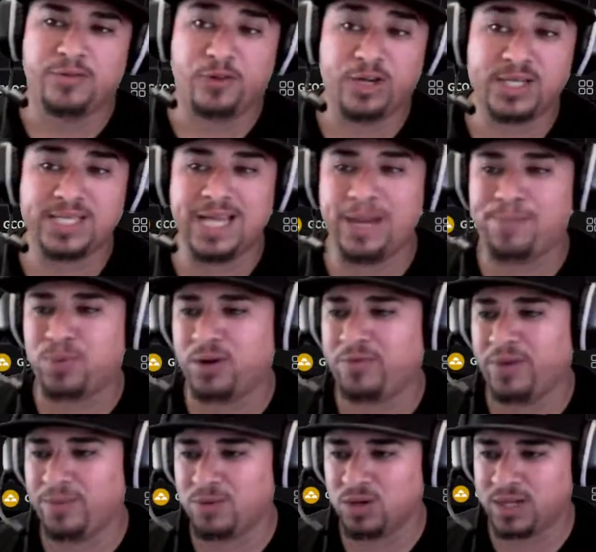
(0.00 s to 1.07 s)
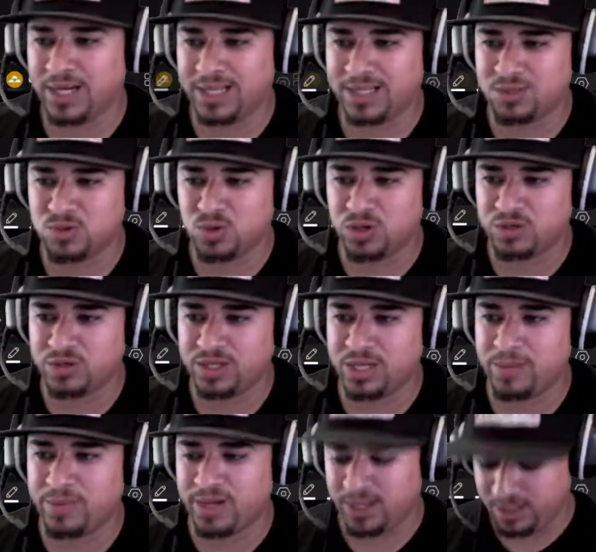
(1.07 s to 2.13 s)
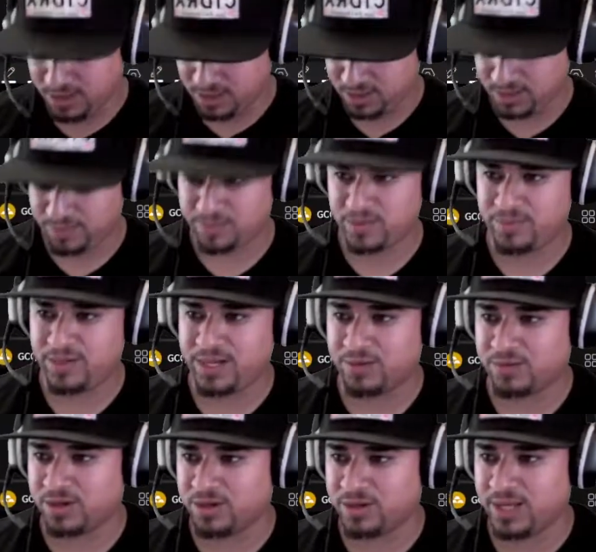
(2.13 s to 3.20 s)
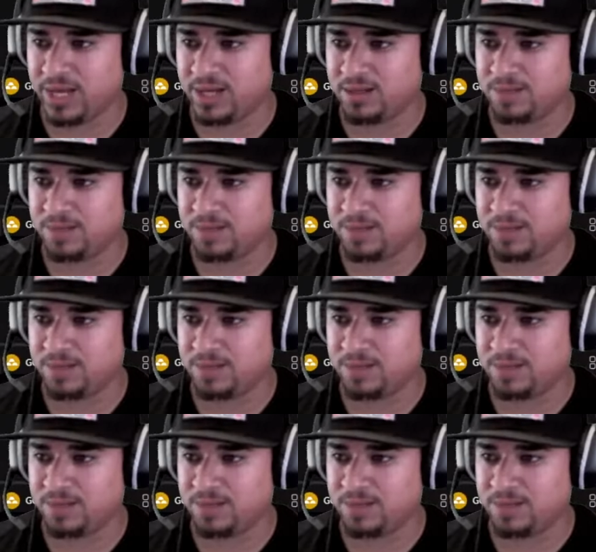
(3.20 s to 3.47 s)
example, if I'm looking at the 200 EMA, let me get rid of that.